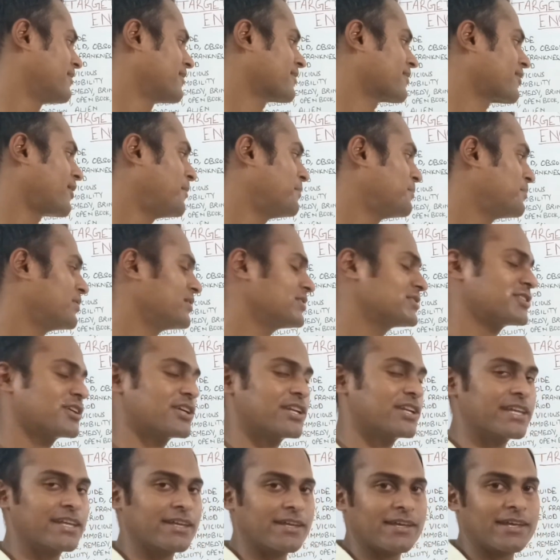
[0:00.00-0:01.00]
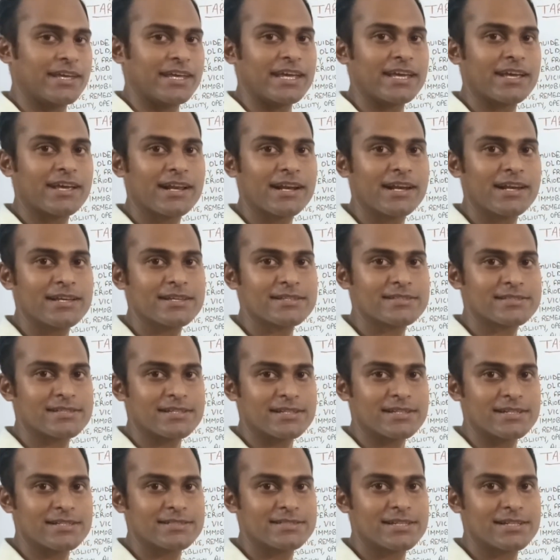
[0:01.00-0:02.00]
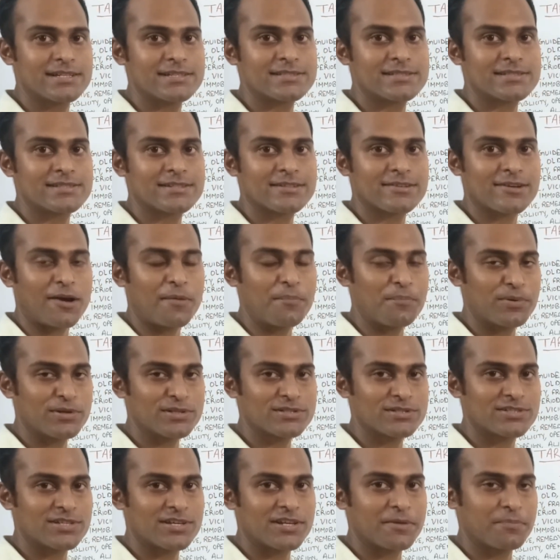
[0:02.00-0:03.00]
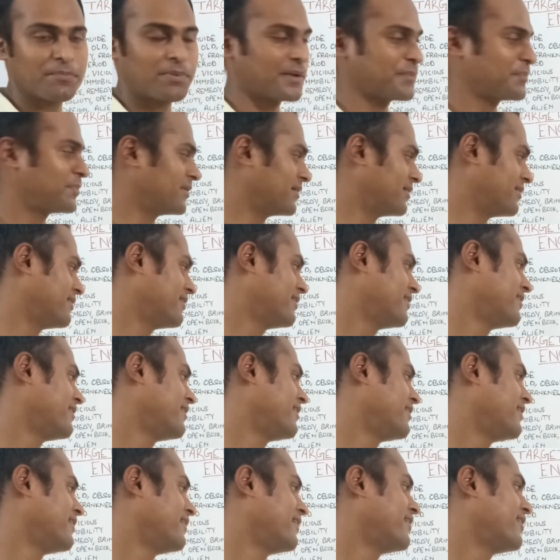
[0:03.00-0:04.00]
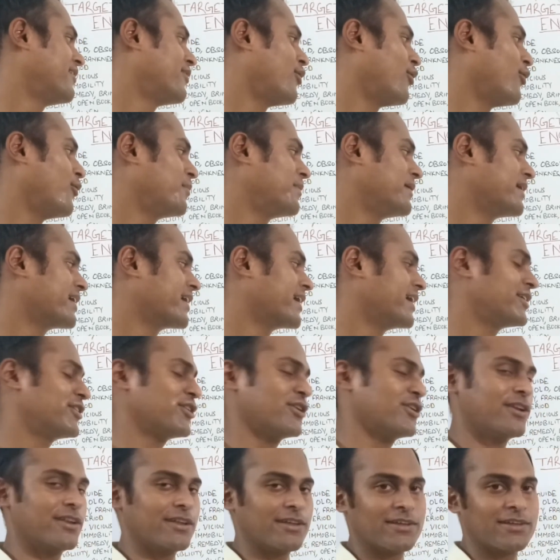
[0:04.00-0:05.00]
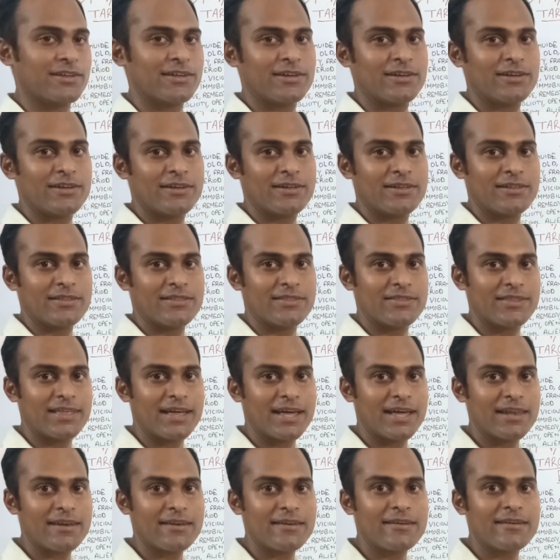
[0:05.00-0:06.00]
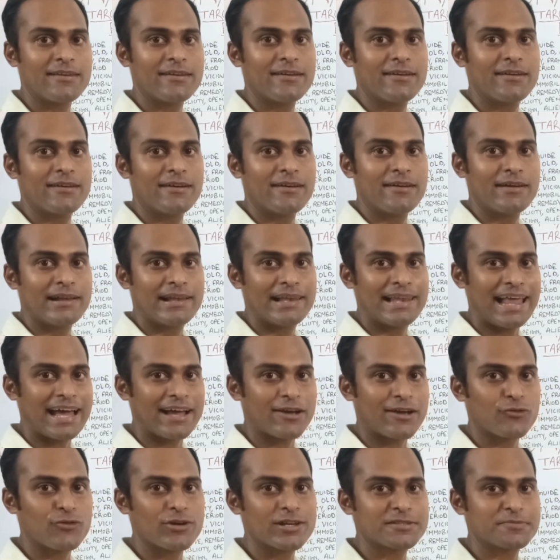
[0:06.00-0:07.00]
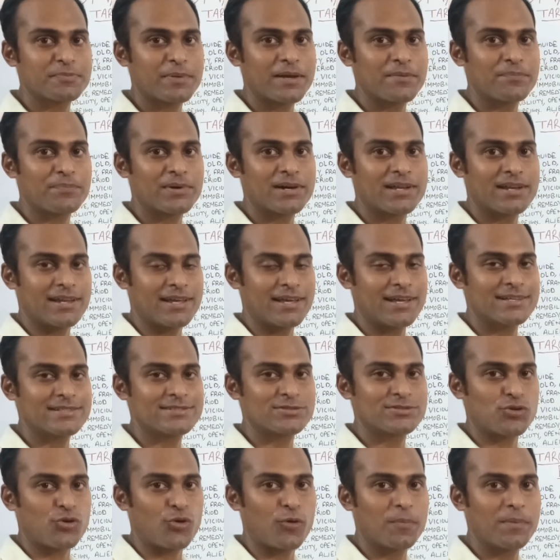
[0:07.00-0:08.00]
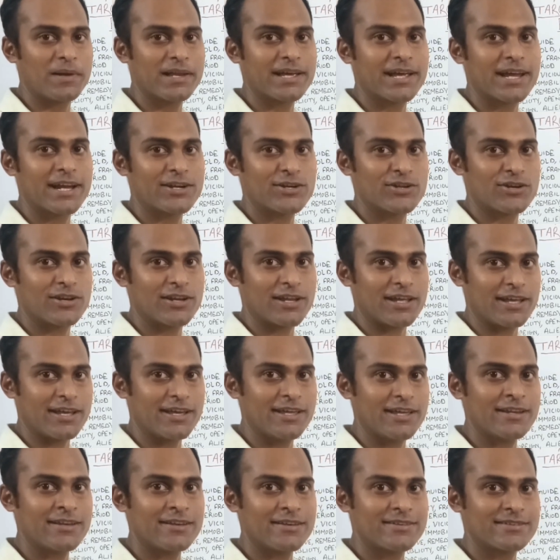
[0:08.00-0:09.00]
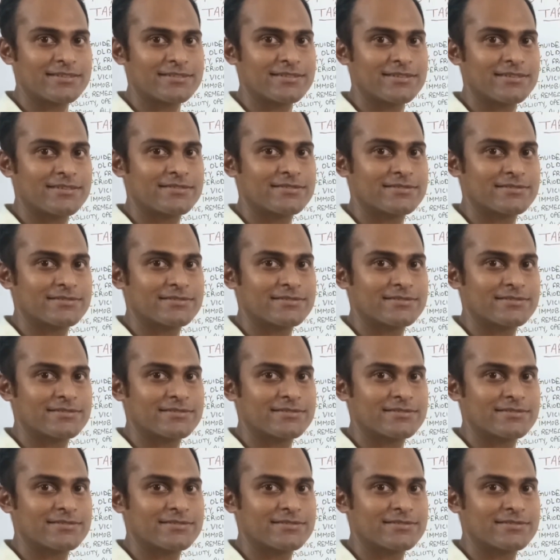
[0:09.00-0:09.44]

Compulsory, English is his compulsory paper. Obligatory. Then language paper is obligatory in